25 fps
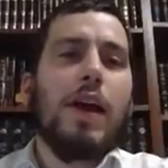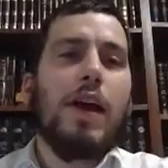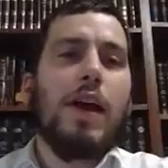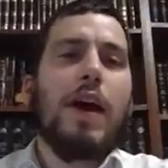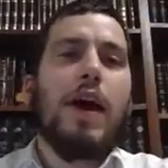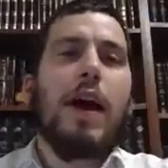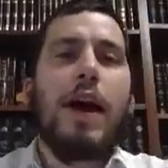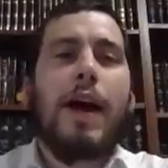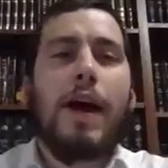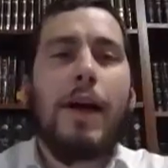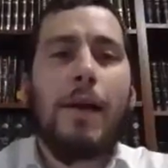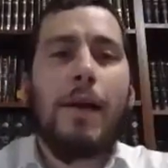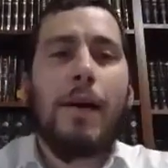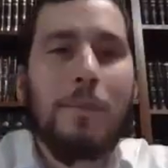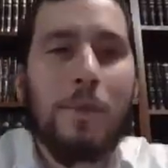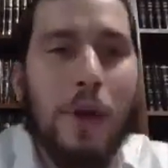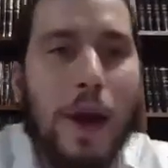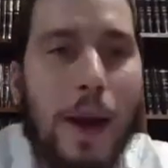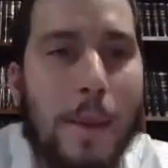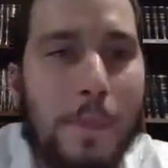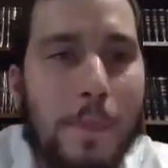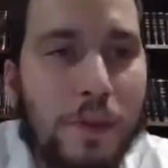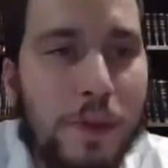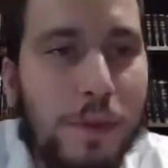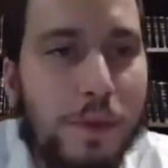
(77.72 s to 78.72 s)

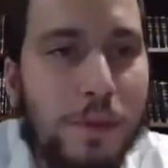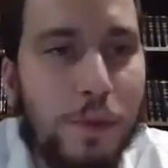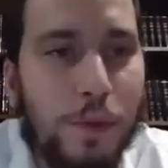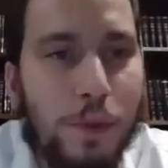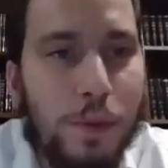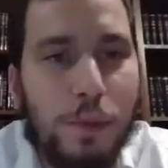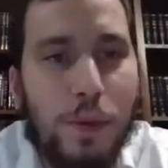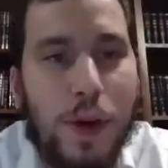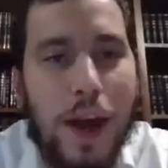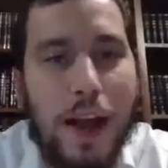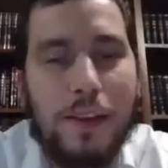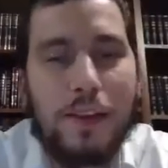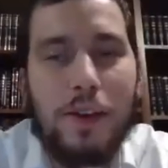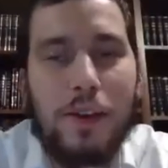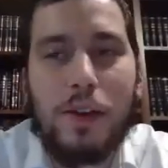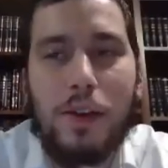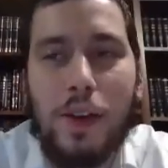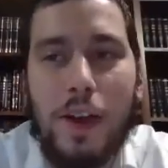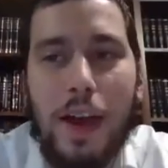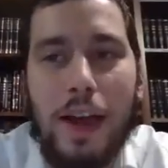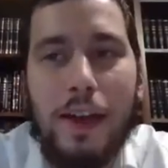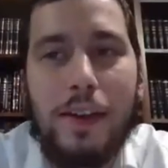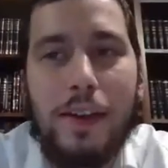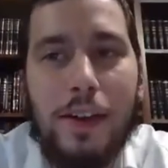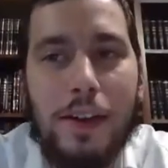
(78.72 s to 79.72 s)
perhaps a few
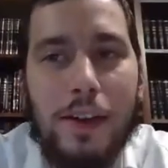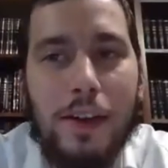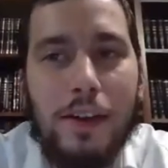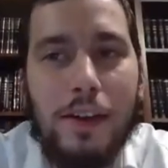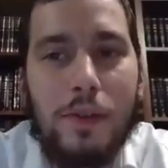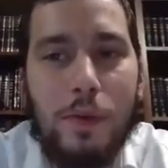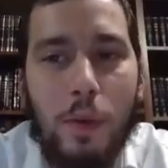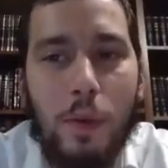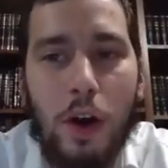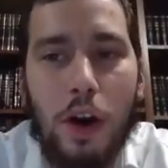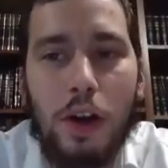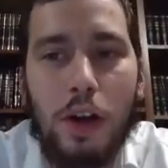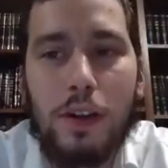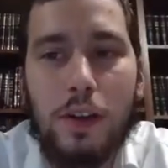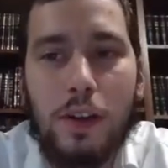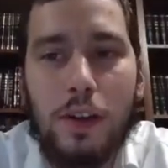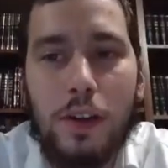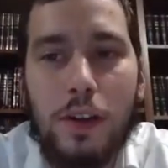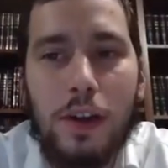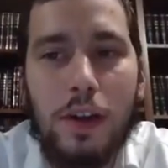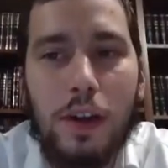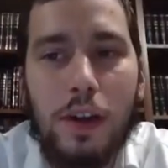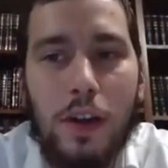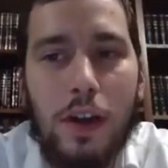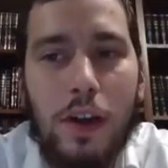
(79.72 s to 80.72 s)
practical ideas, what
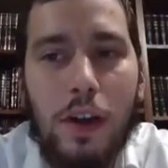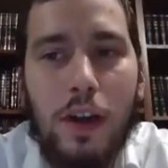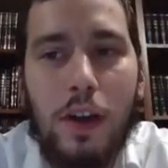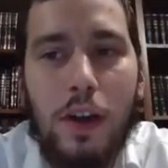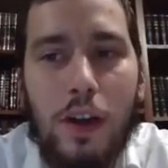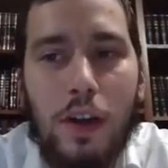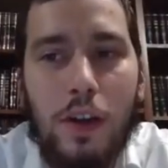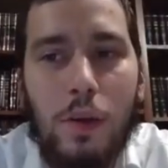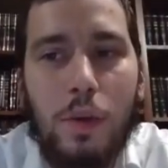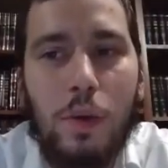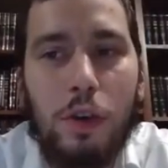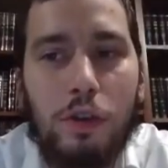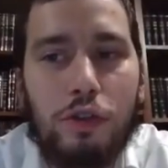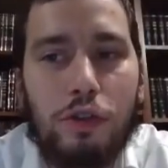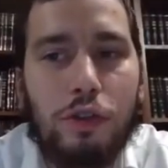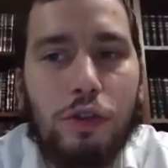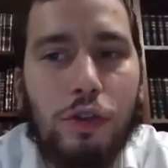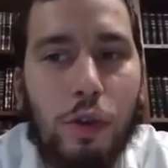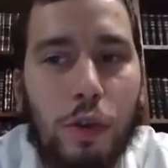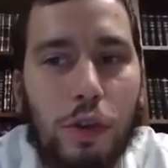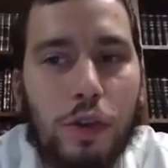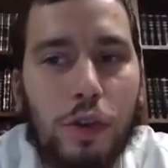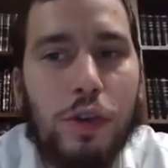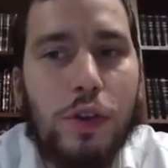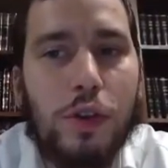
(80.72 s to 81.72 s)

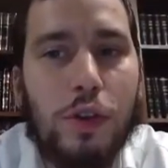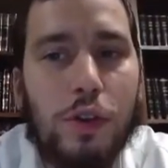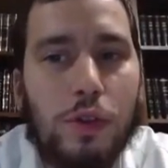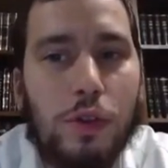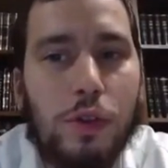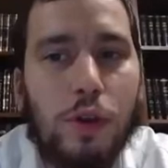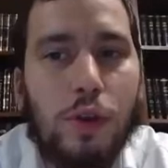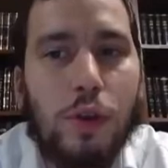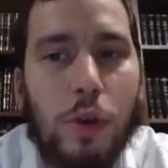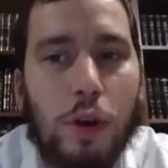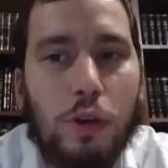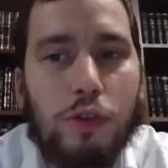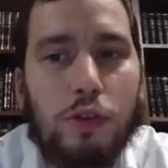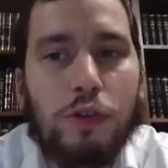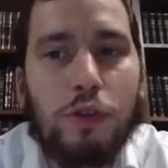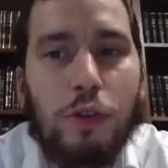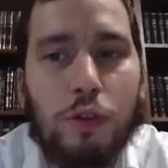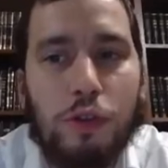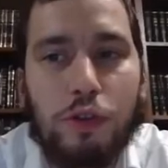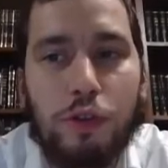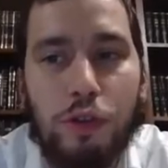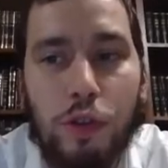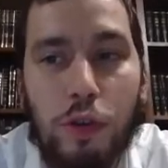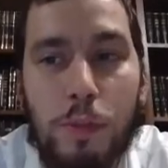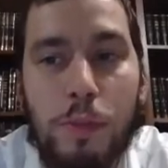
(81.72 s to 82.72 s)
Shuls can do, what
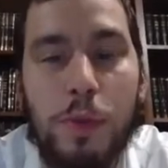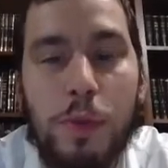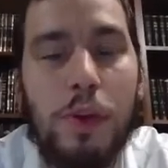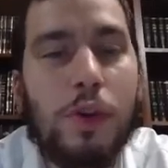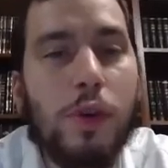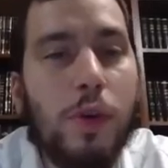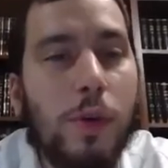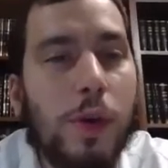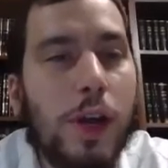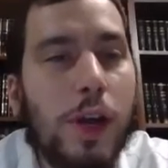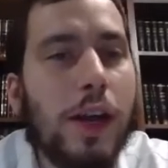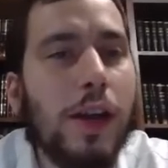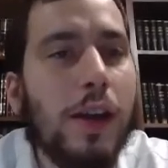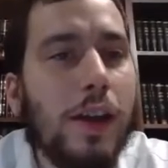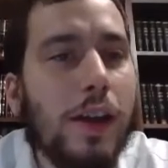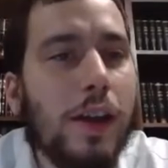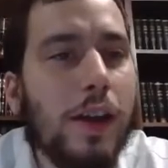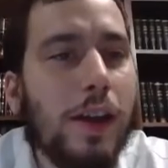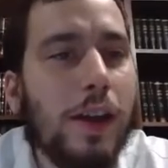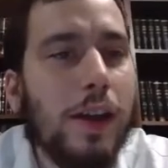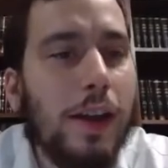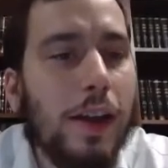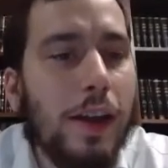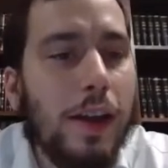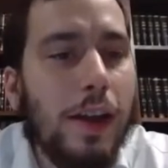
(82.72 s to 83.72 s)
Shuls should be doing,
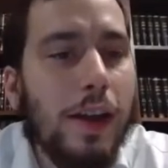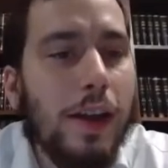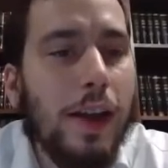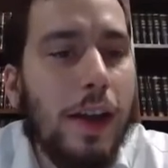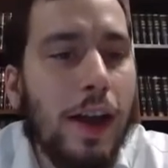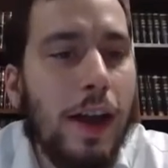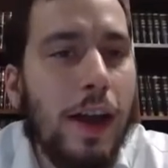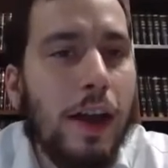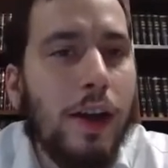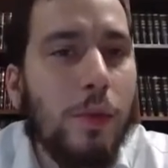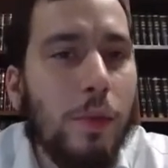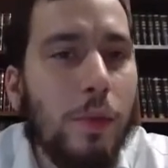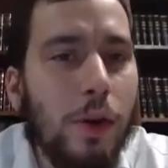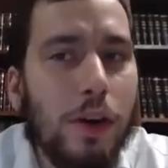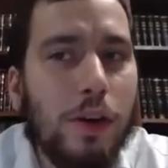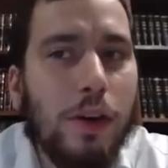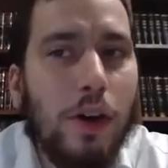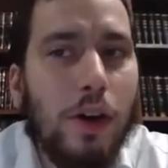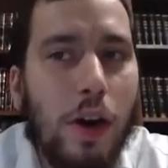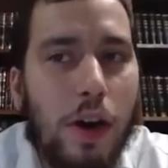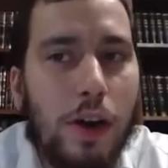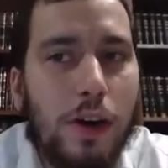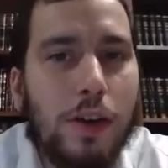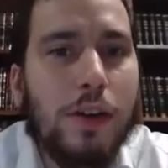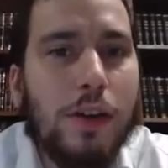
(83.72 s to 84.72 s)
what
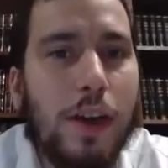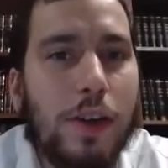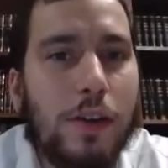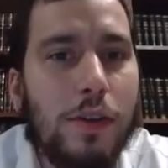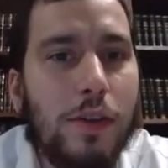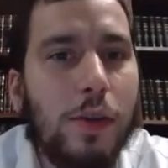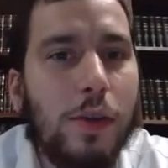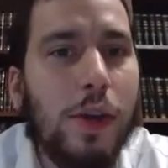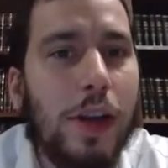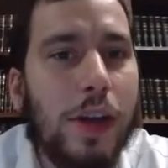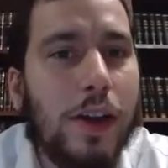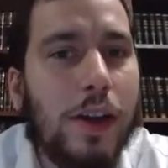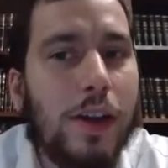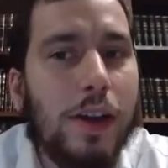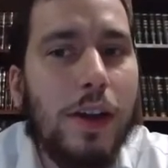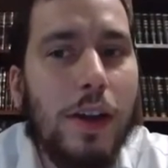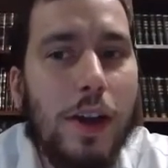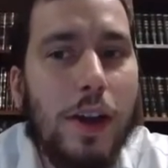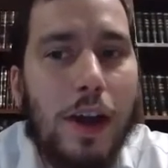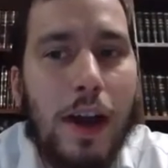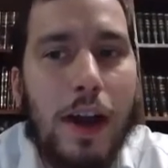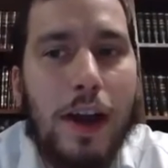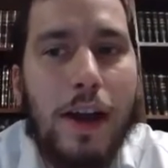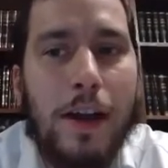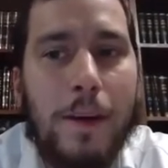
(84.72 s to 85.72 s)
aren't they doing.
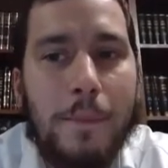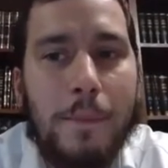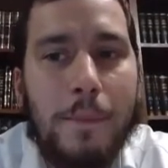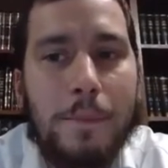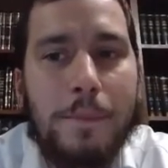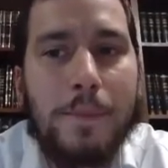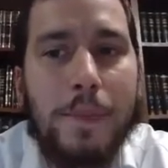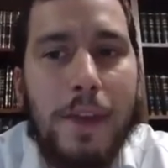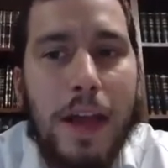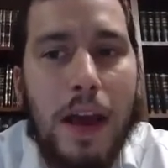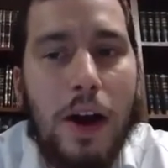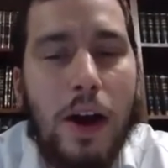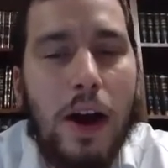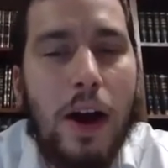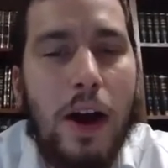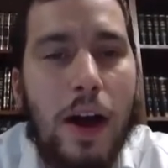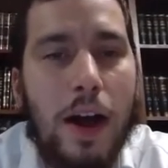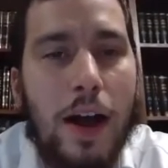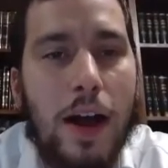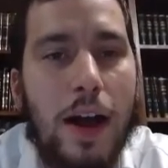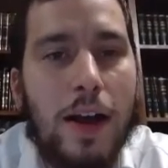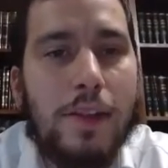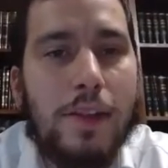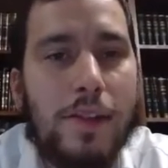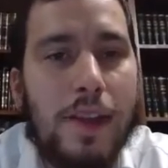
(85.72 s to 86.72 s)
Now,
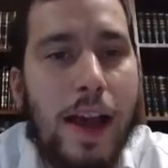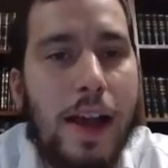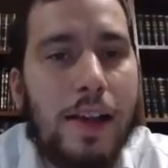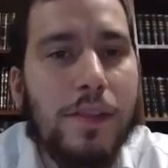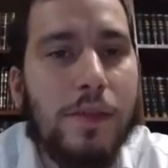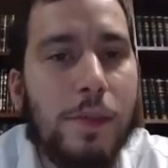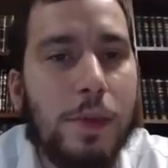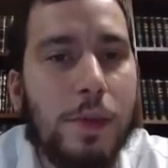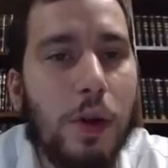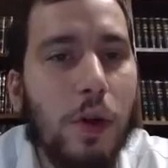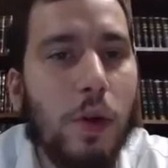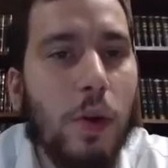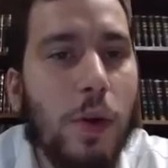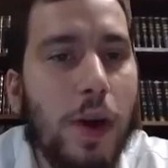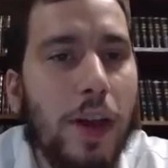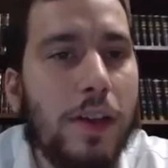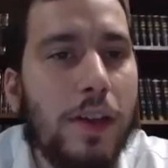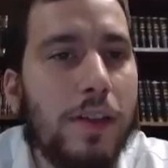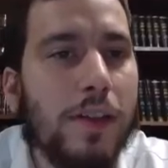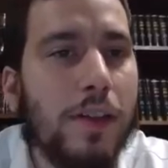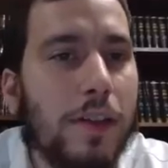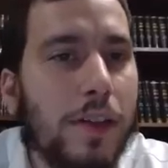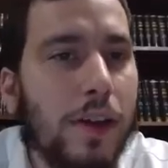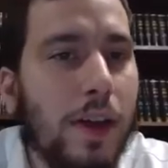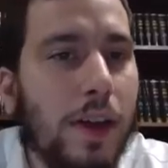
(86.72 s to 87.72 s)
as we
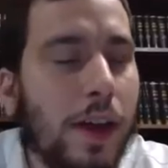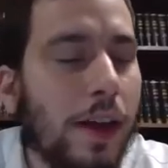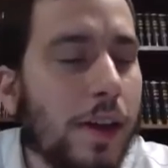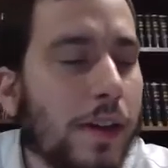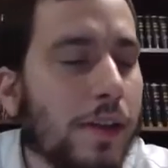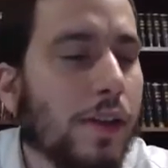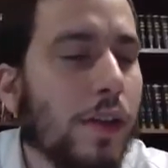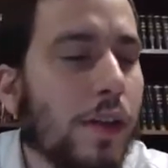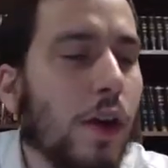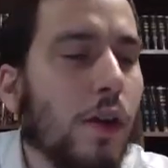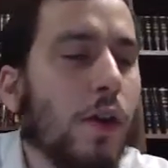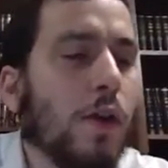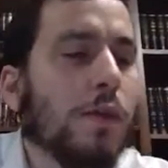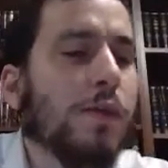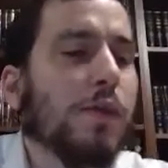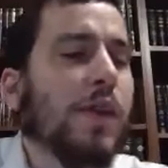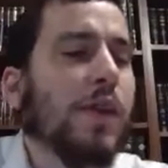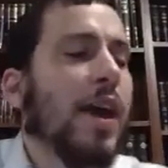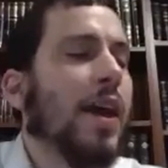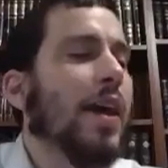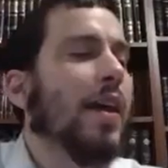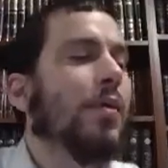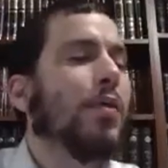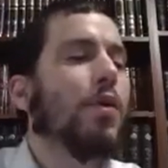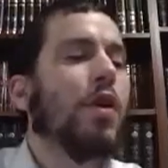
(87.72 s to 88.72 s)
always start off
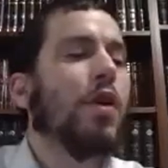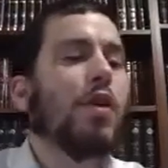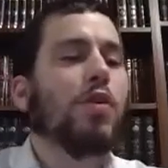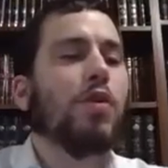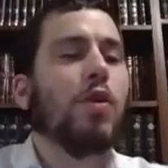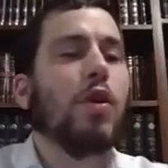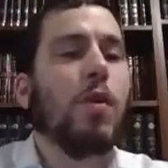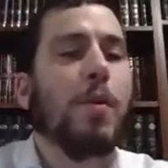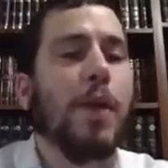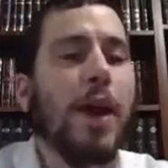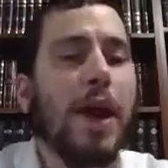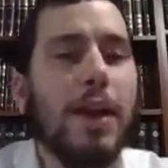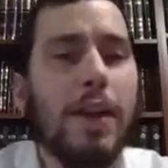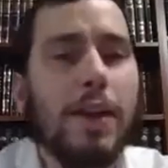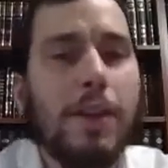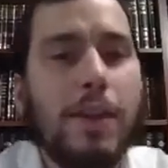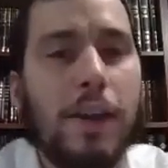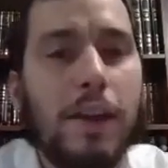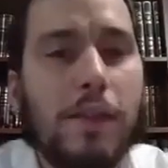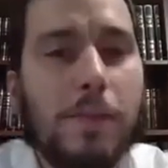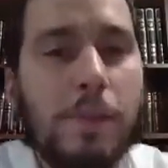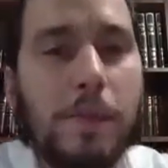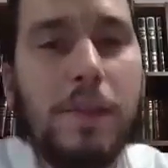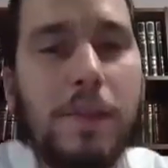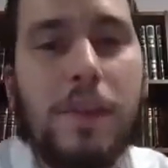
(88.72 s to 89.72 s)
saying, we're not talking about
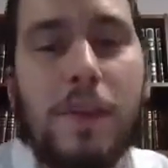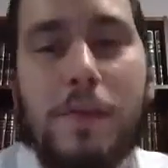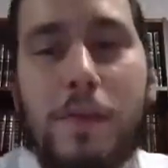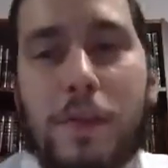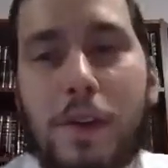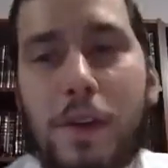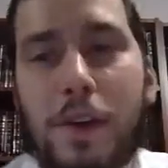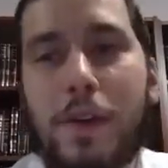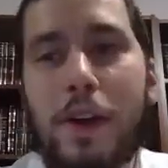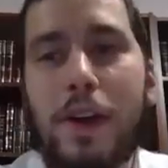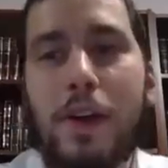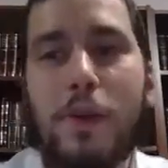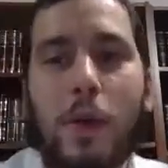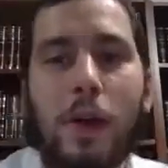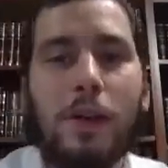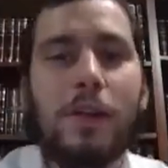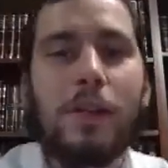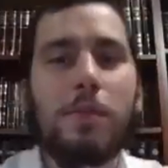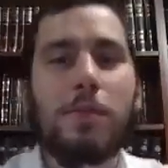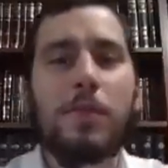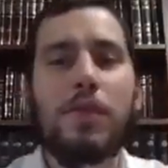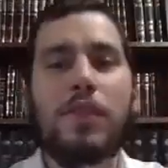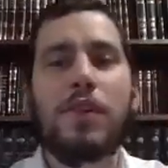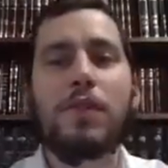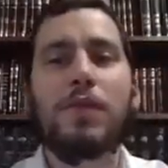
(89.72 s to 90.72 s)
anything specific or any one
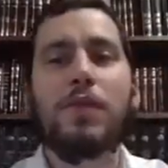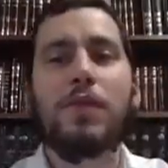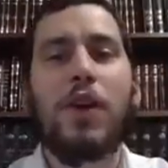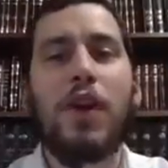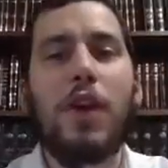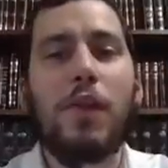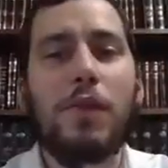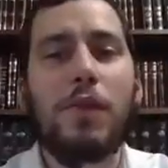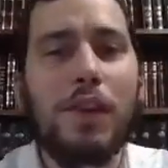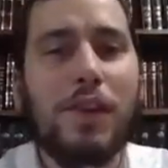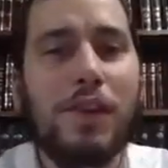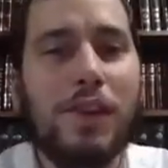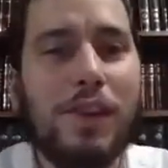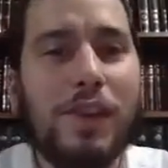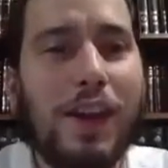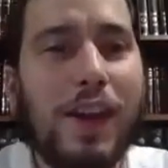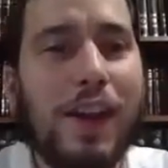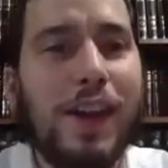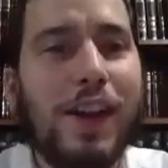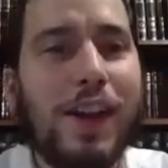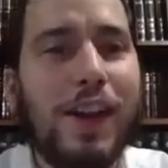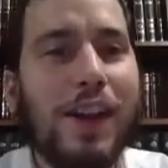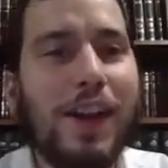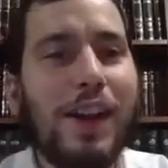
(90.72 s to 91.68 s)
specific, obviously.